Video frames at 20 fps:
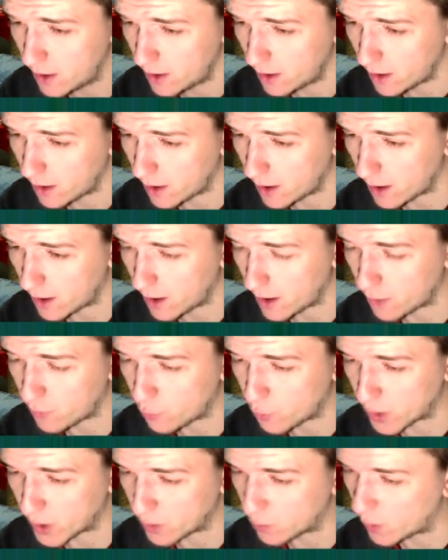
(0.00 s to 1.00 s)
If
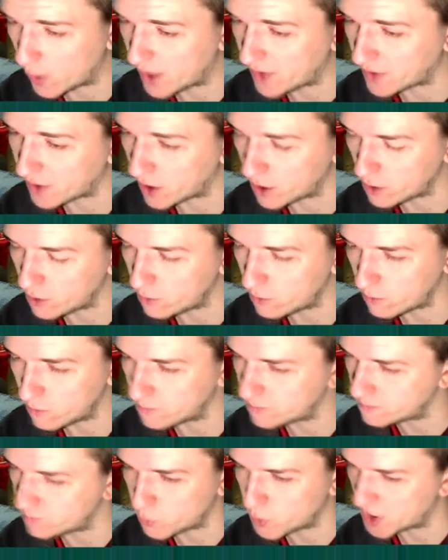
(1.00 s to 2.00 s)
we win, though,
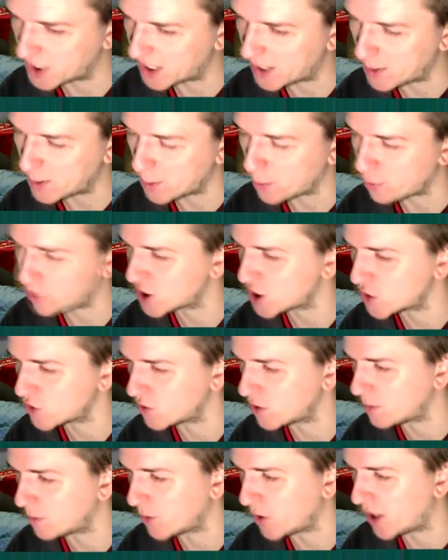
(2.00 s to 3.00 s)
we keep the pressure
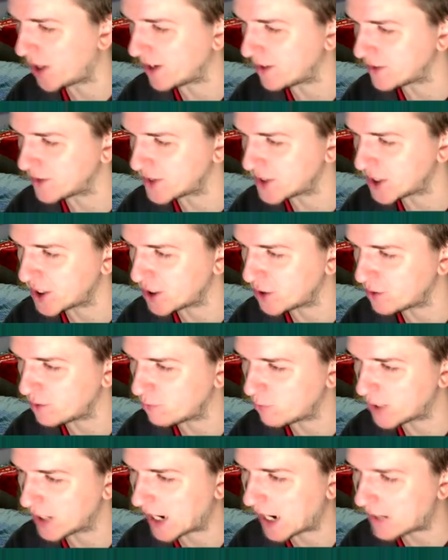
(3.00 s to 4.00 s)
on Bayern, so
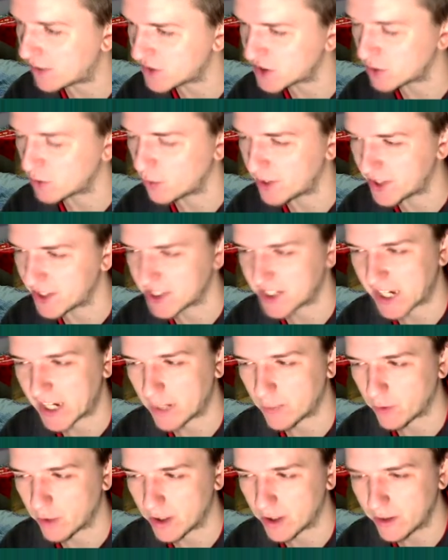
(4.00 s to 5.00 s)
we have to win this game,
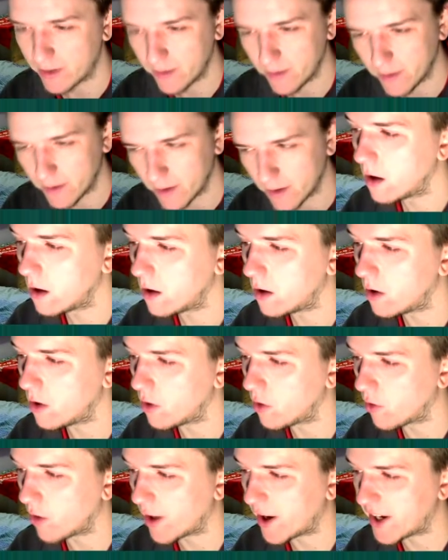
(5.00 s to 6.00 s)
really.
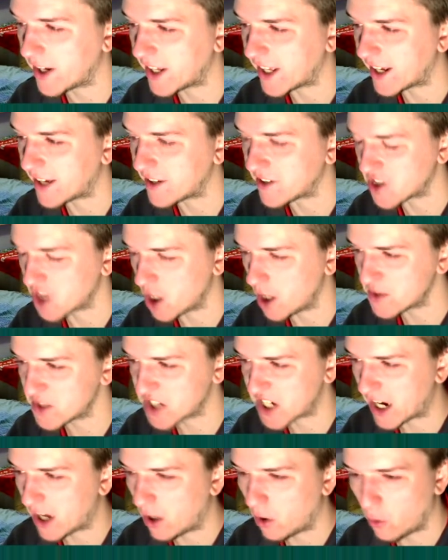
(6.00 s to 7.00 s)
Alrighty then,
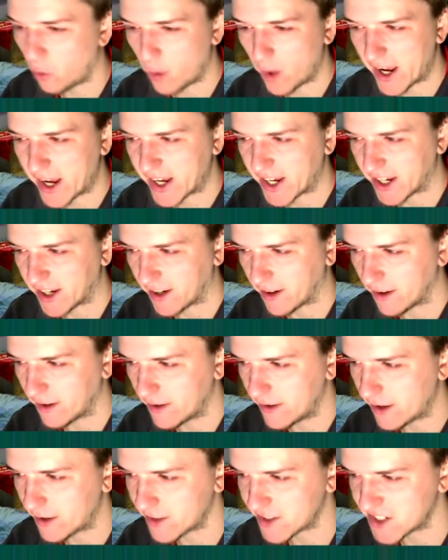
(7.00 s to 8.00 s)
Darmstadt away.
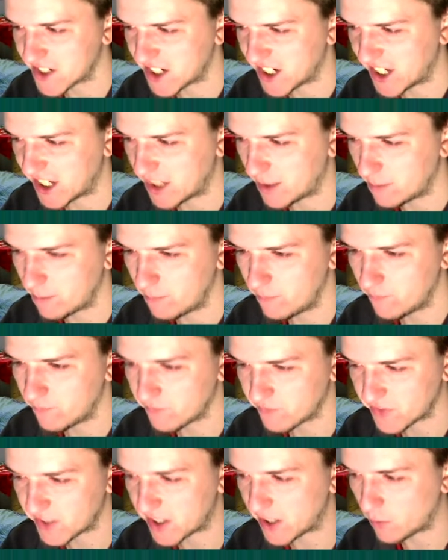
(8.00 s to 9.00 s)
Now, the team
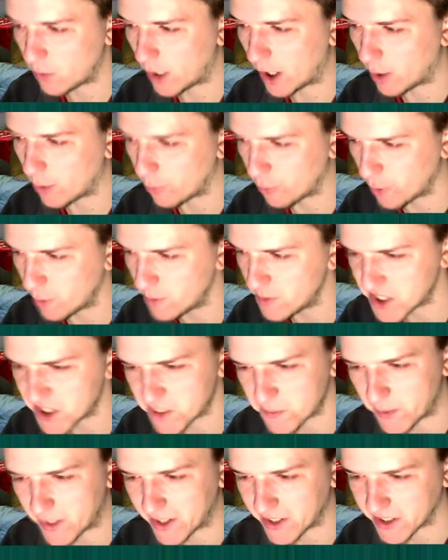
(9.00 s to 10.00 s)
did well. Bruma
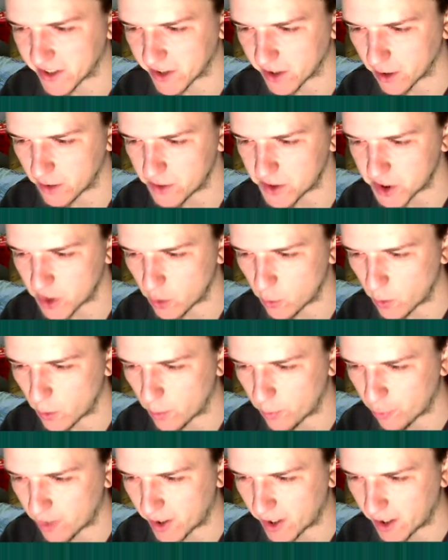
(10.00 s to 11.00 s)
suspended, though, so we'll
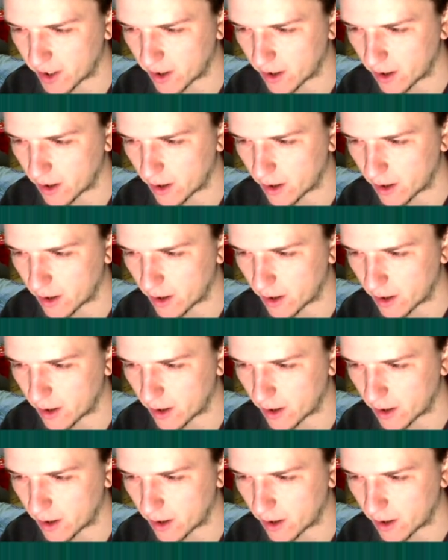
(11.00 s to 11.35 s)
bring